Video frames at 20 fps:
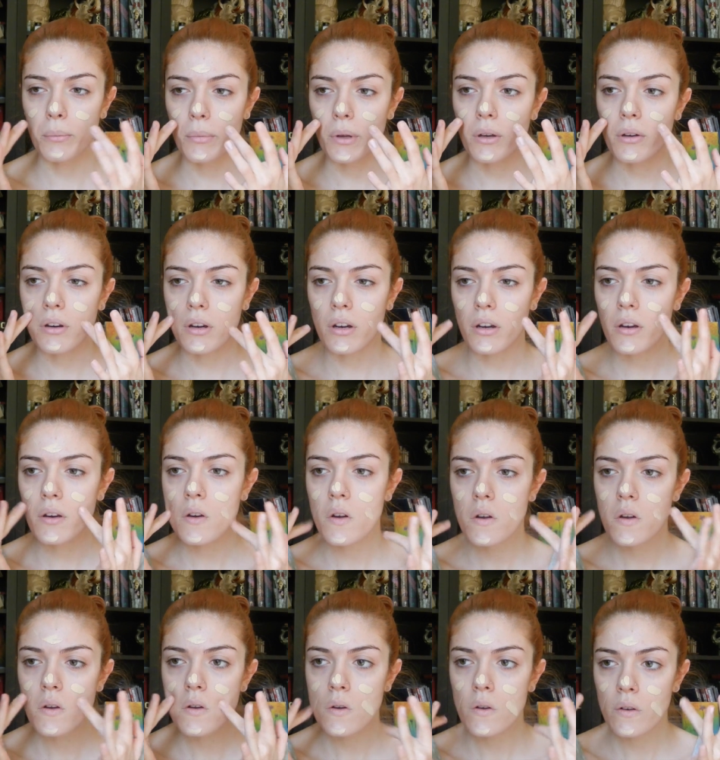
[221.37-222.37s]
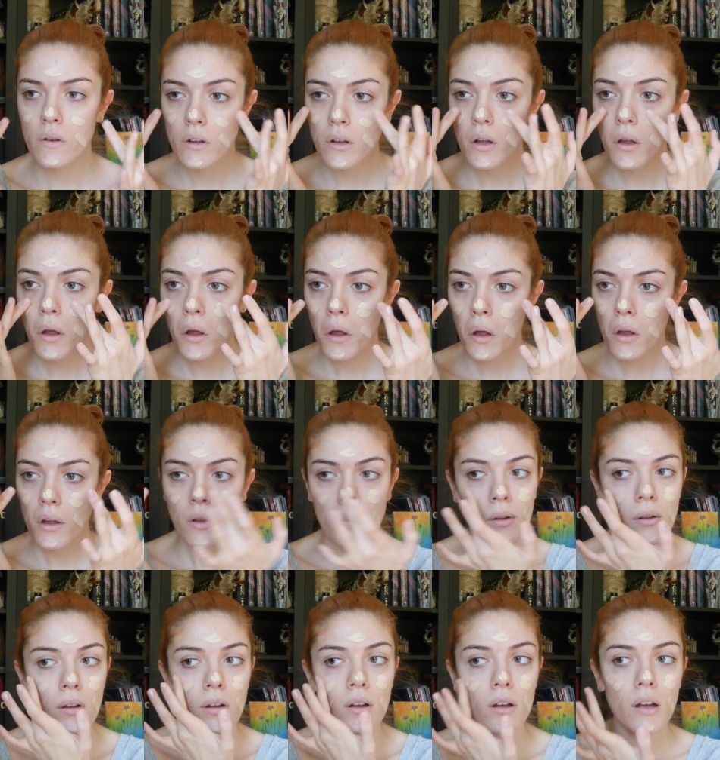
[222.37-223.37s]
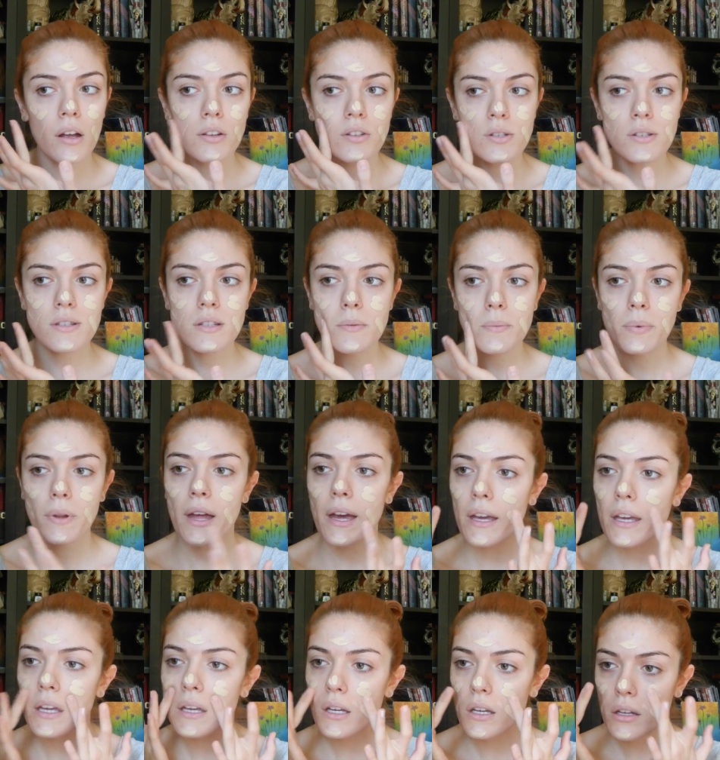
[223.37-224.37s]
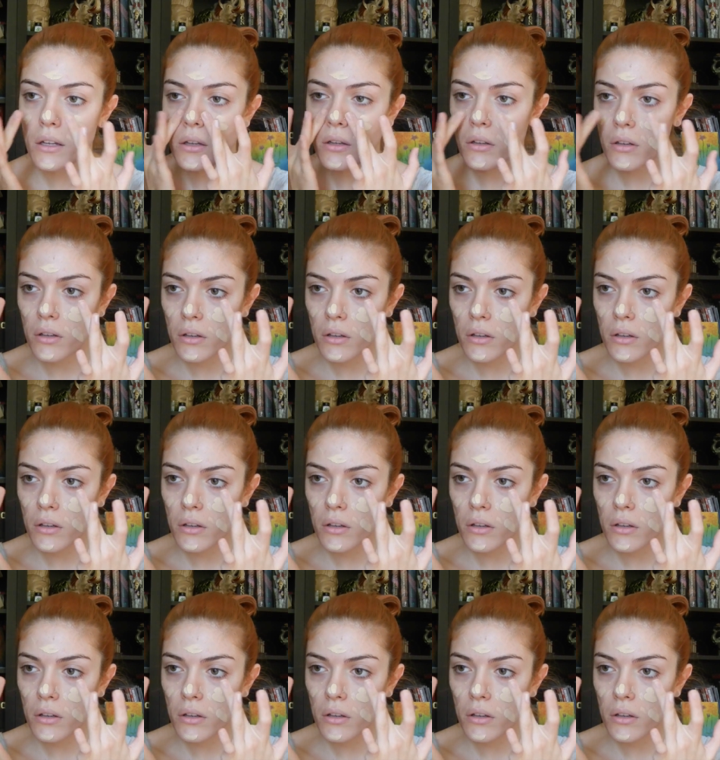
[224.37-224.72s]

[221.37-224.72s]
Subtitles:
mirror. I'll just apply it,